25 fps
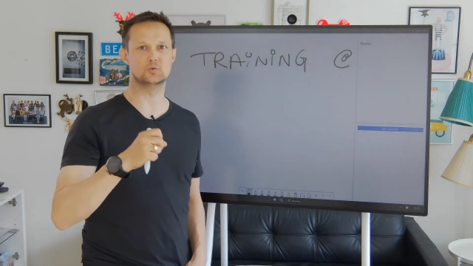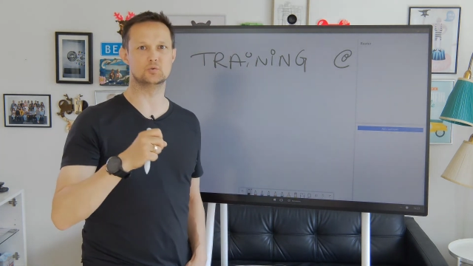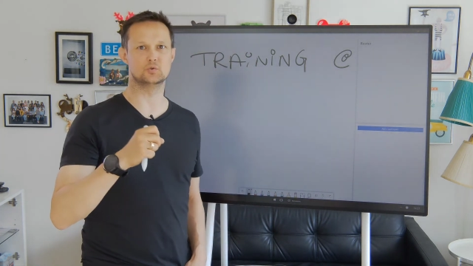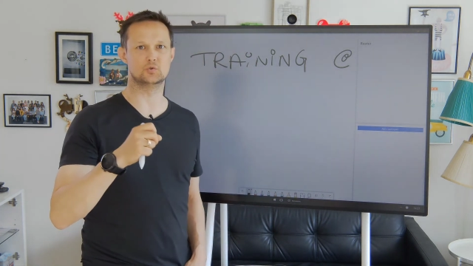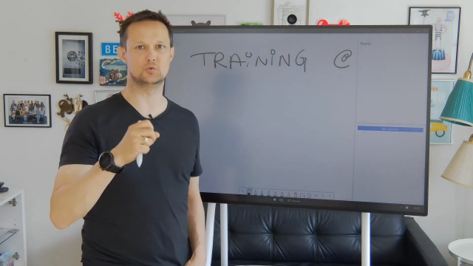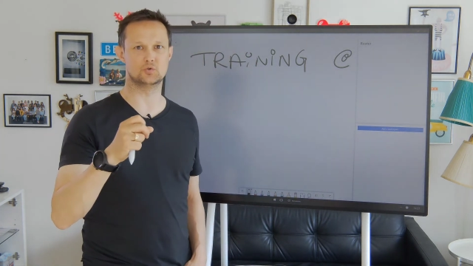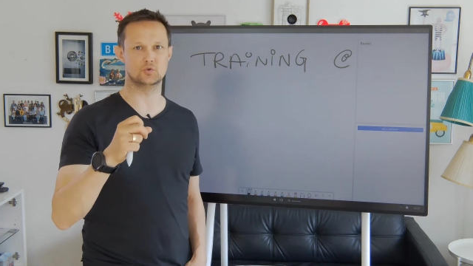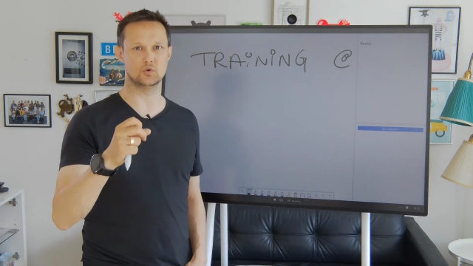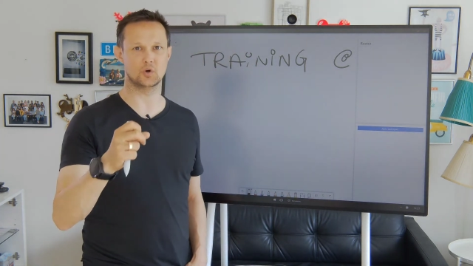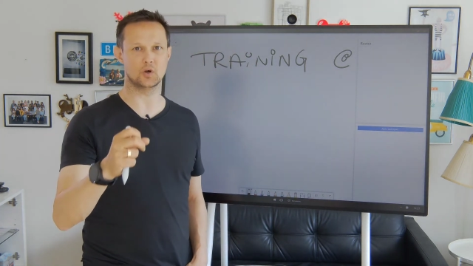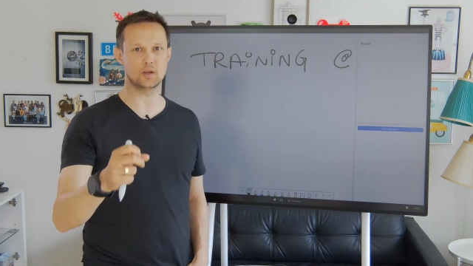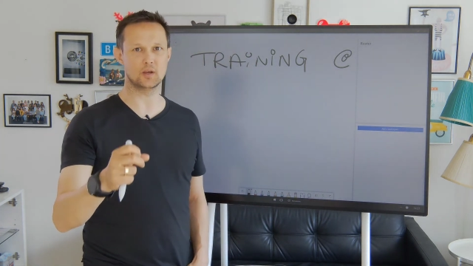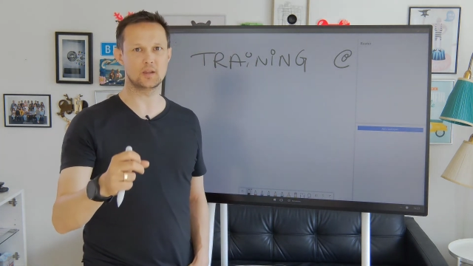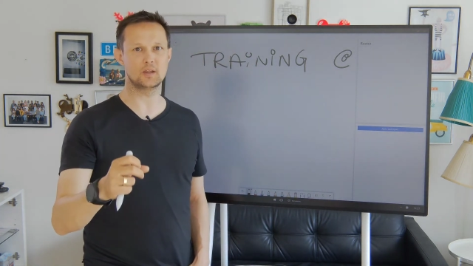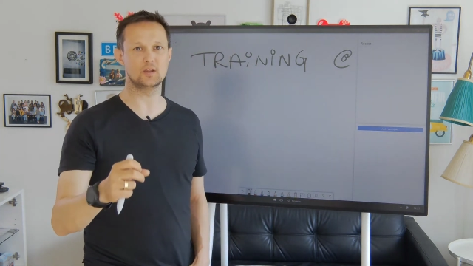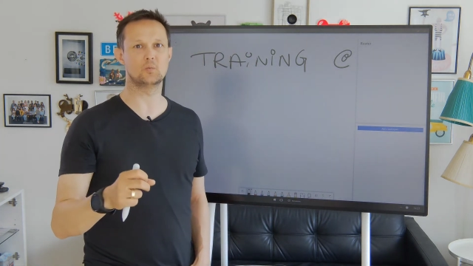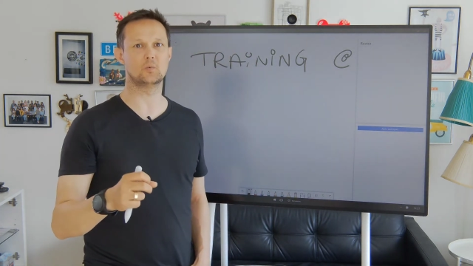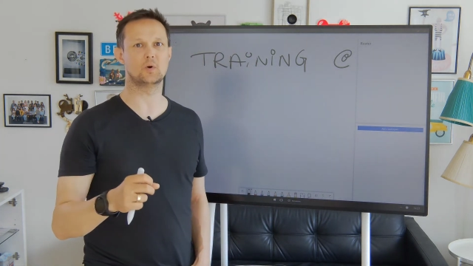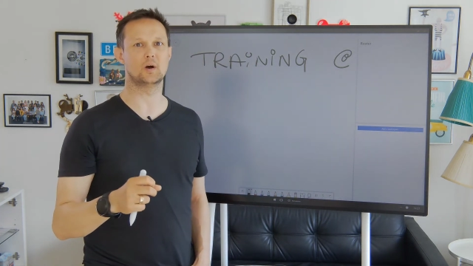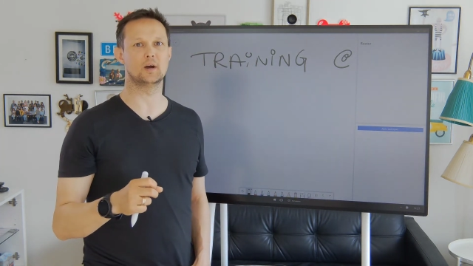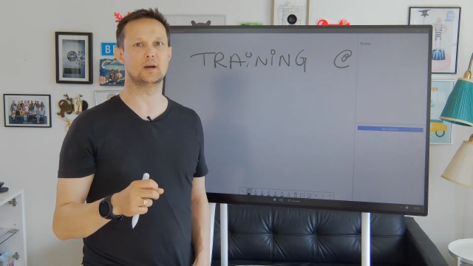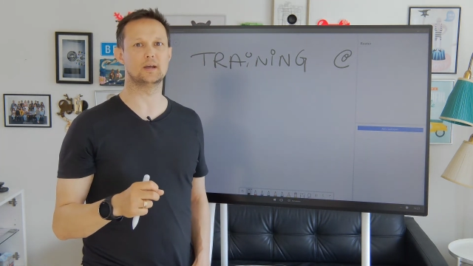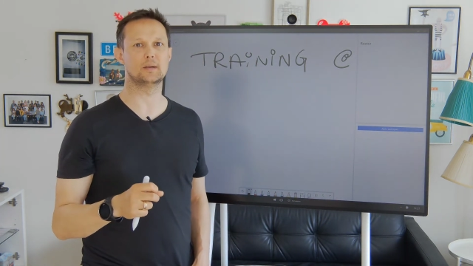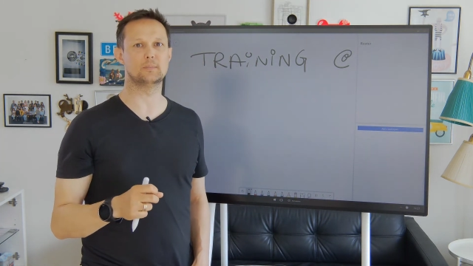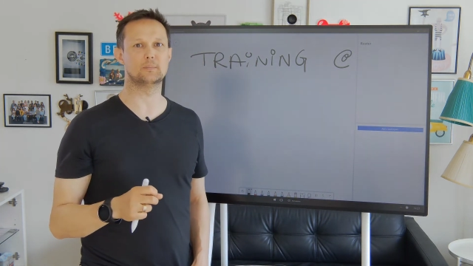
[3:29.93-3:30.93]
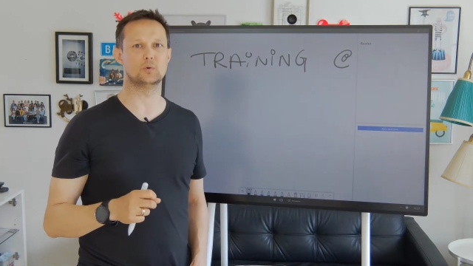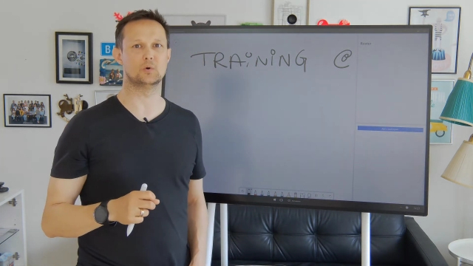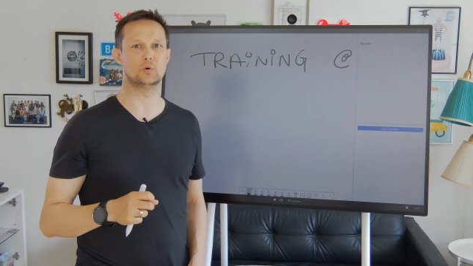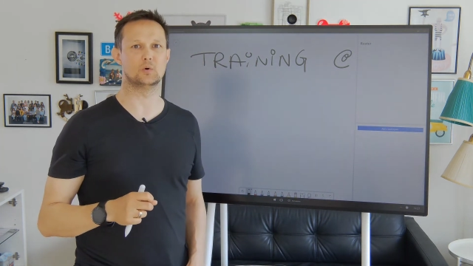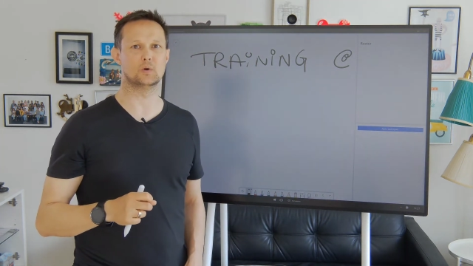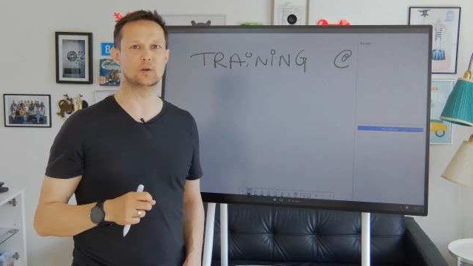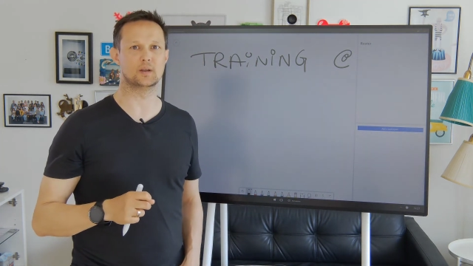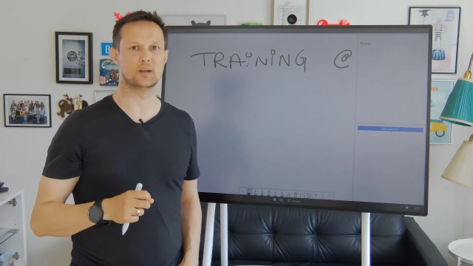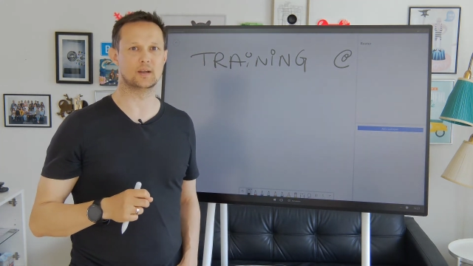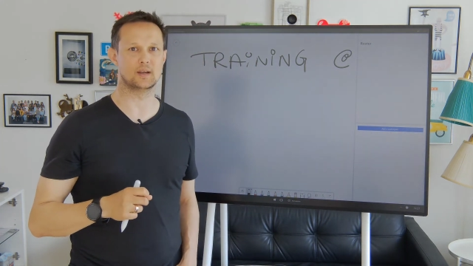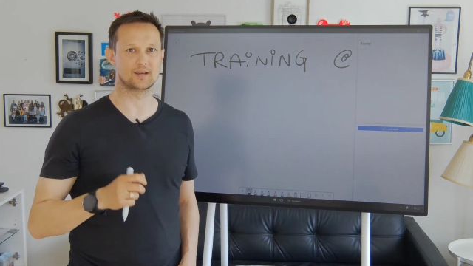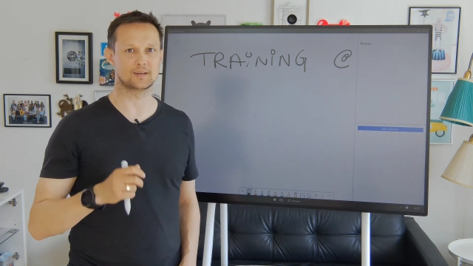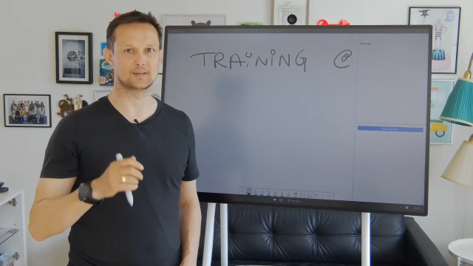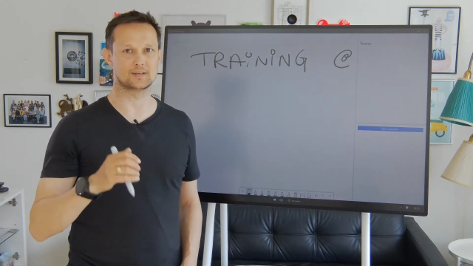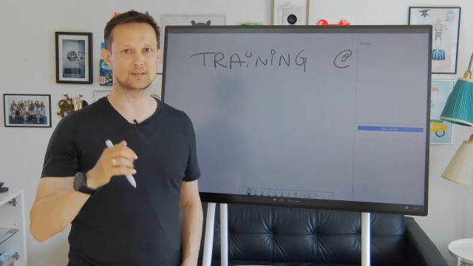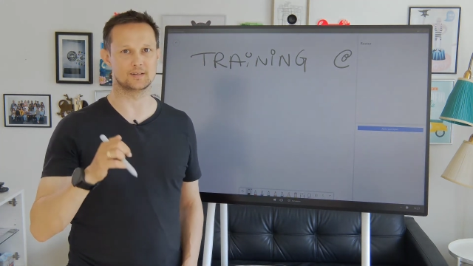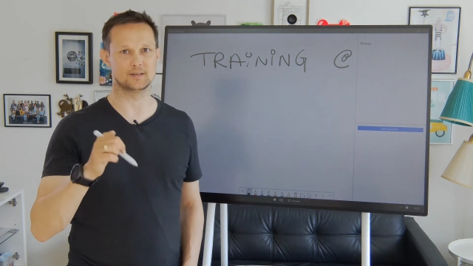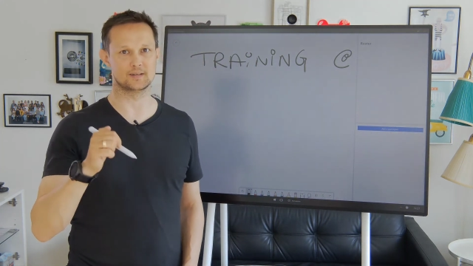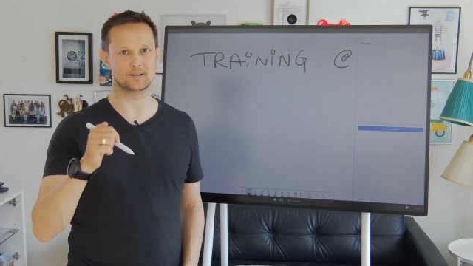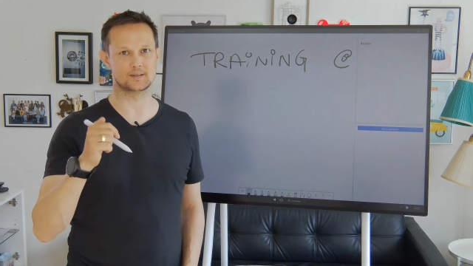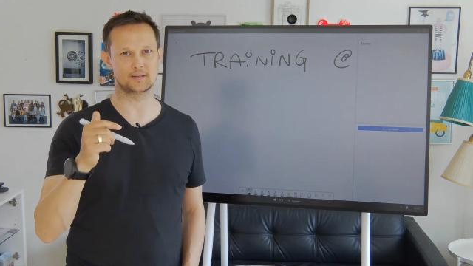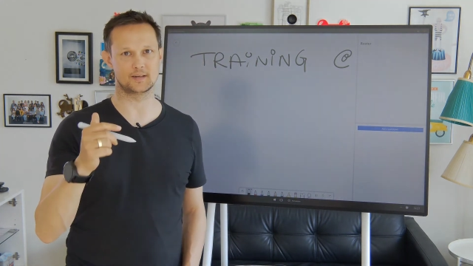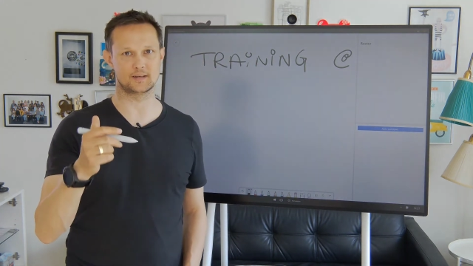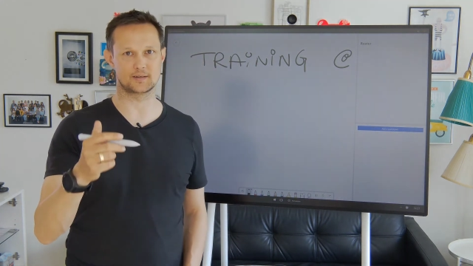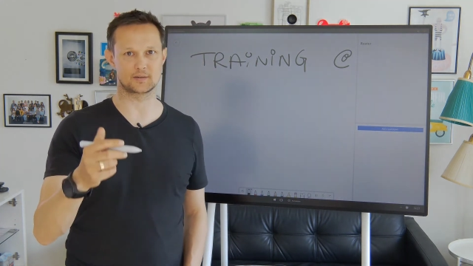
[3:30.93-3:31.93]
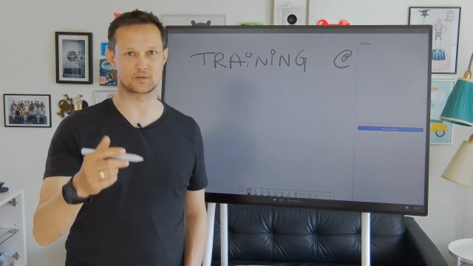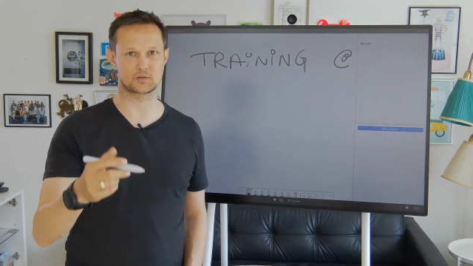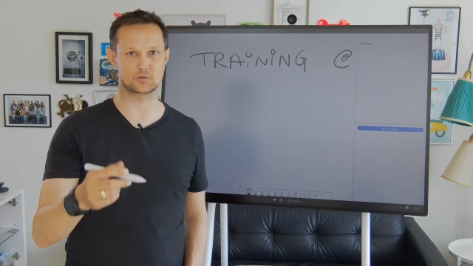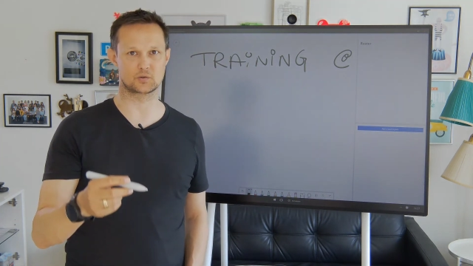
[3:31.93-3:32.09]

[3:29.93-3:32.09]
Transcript: to join the whiteboard and actually start